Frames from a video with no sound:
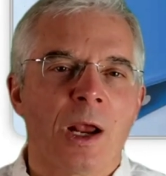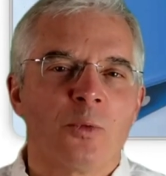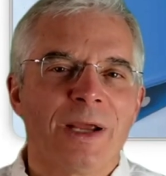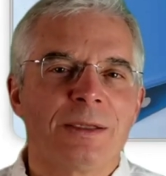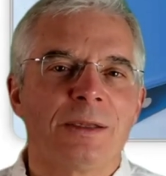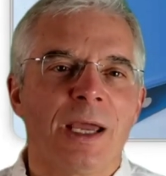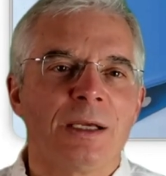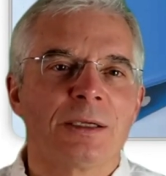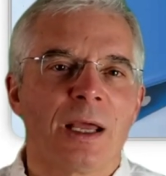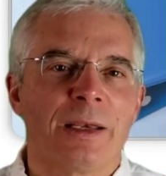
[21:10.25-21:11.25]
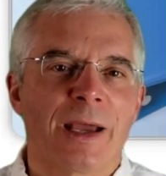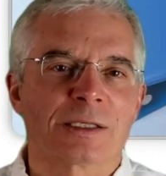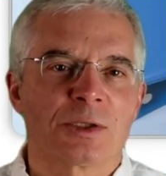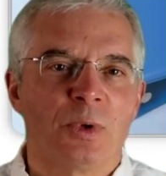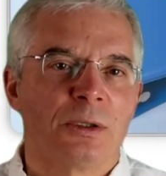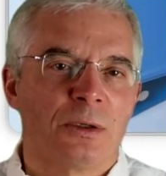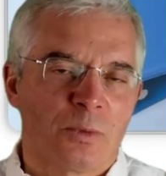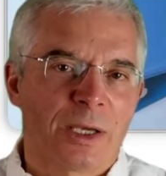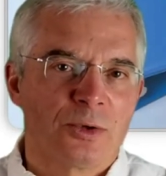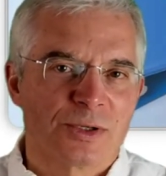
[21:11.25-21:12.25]
Write the date and next to it,
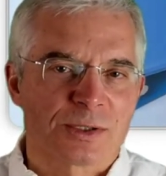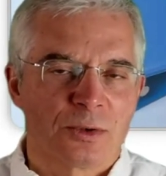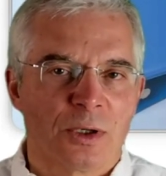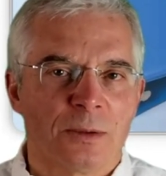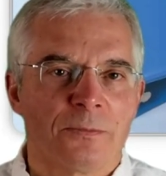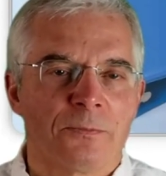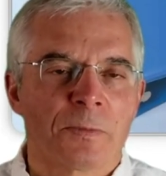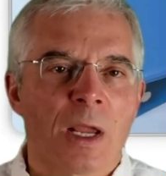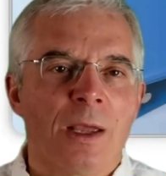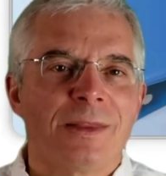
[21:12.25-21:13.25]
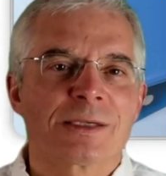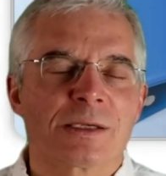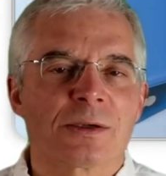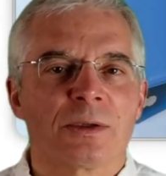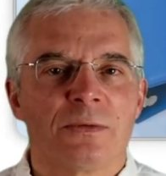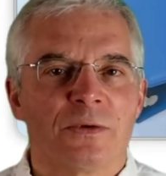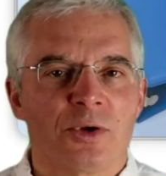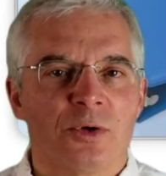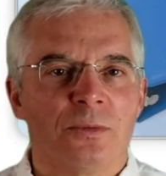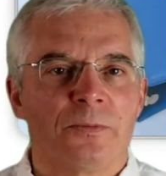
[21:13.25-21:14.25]
write your score. This is only for
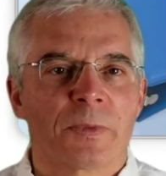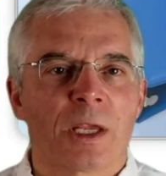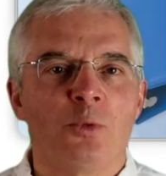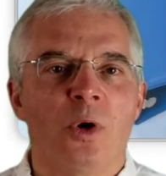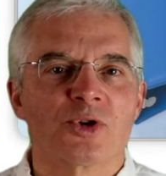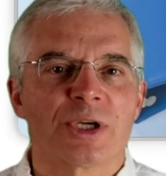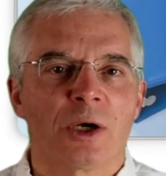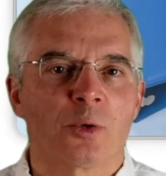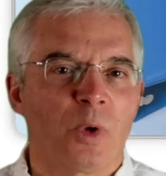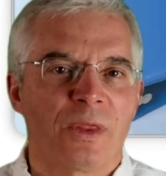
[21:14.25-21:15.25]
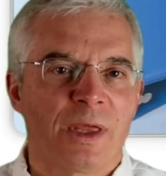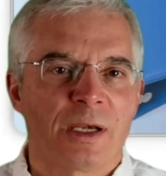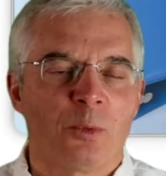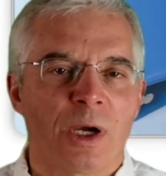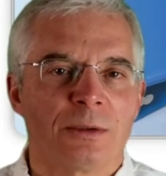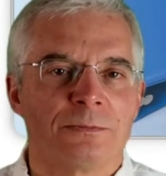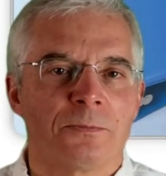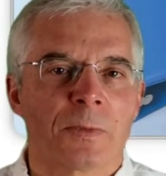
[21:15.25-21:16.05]
you. You won't share it with anyone.